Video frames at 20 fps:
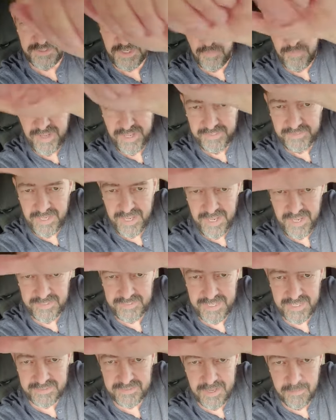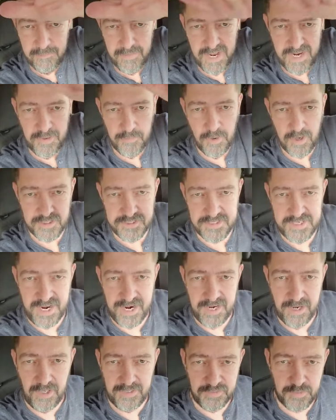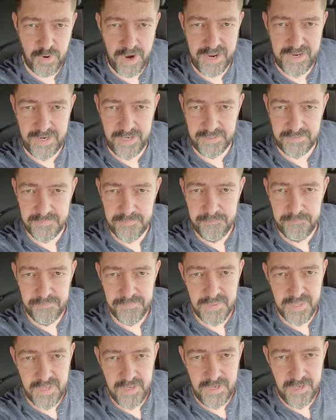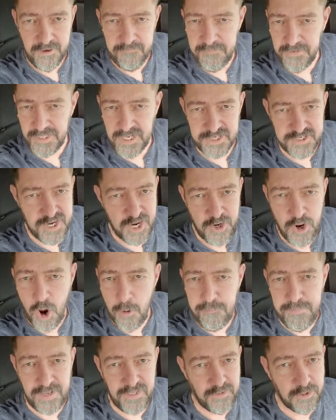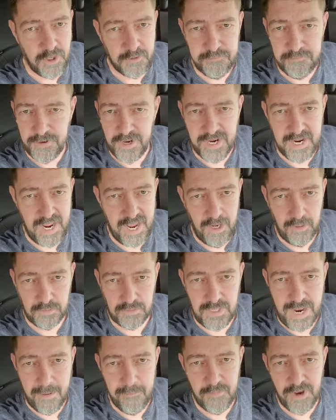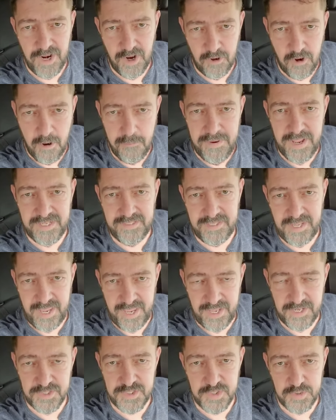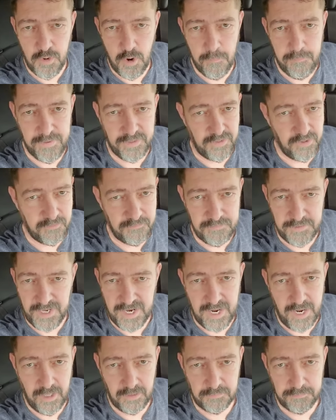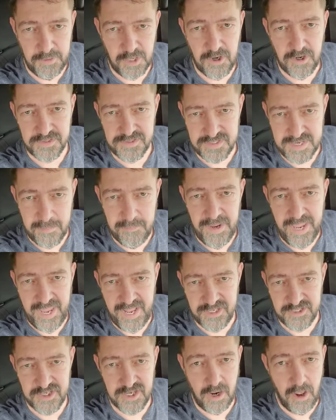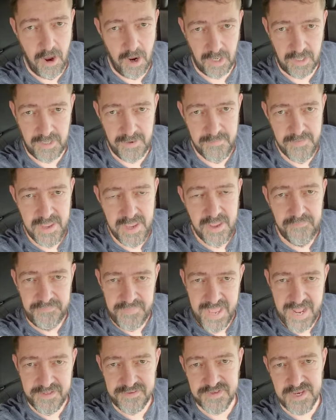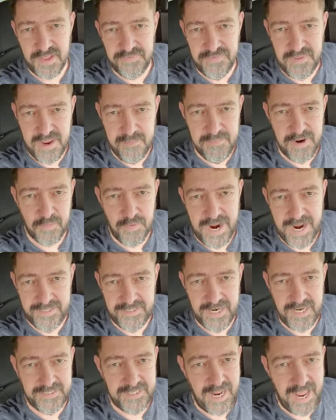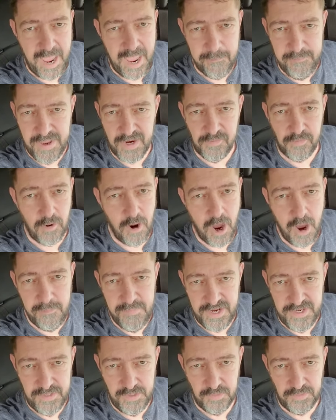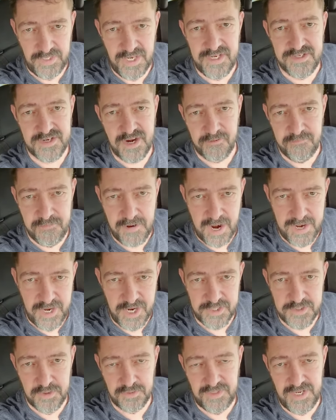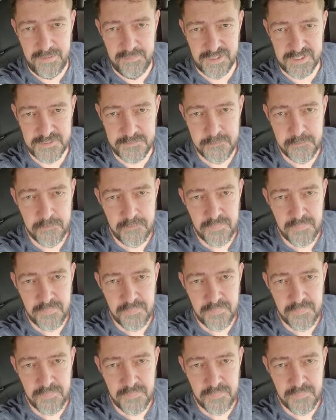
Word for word: The one, the hand that the money was there. Try it. If it doesn't open, don't freak out. I'm going to command the hand to open. Don't freak out, because some hands lock. That's a demon right there that have been robbing you. These are financial demons.